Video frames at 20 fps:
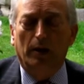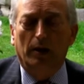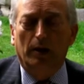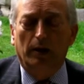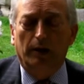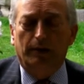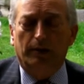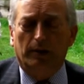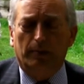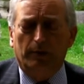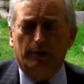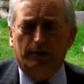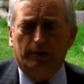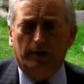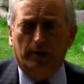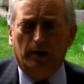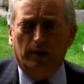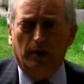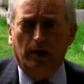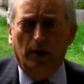He said, Mr.
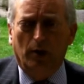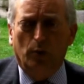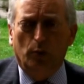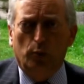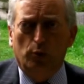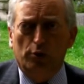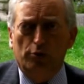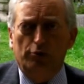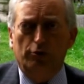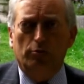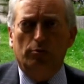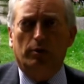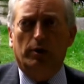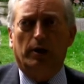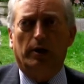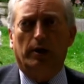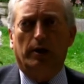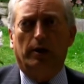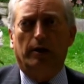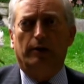Karl, would you
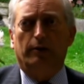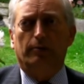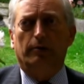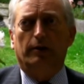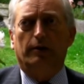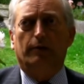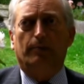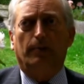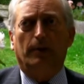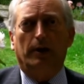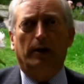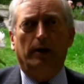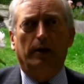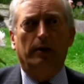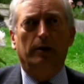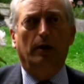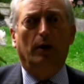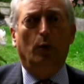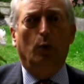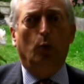care to
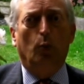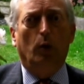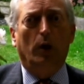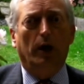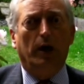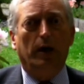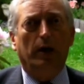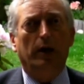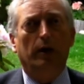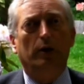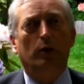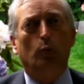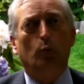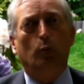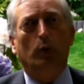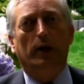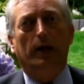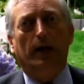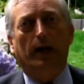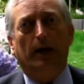explain why
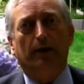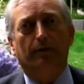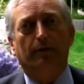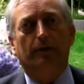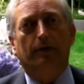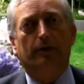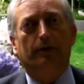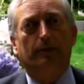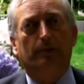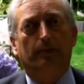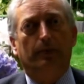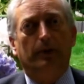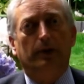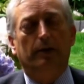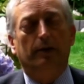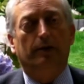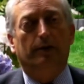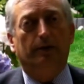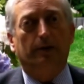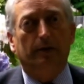we haven't
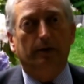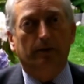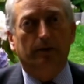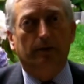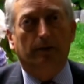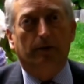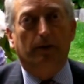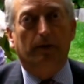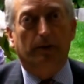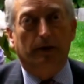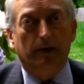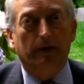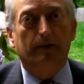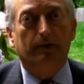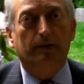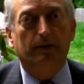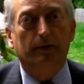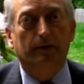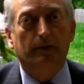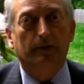been told
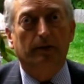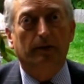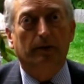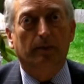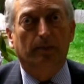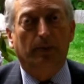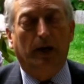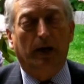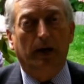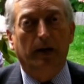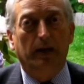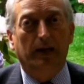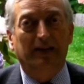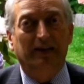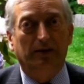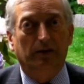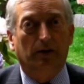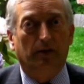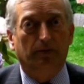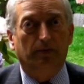this by
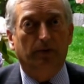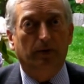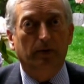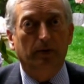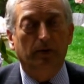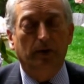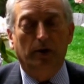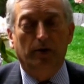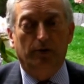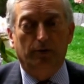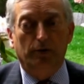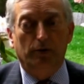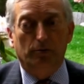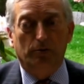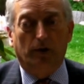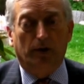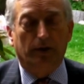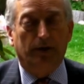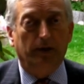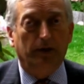any of you? Do you
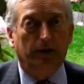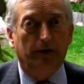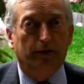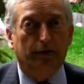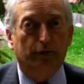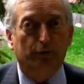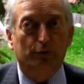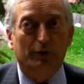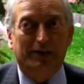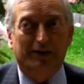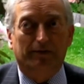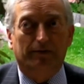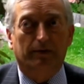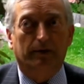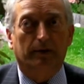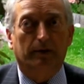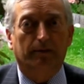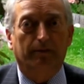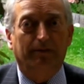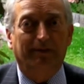not think it's a
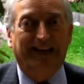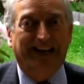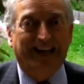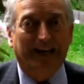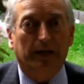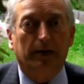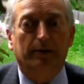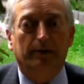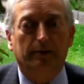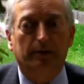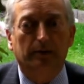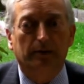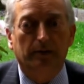relevant fact?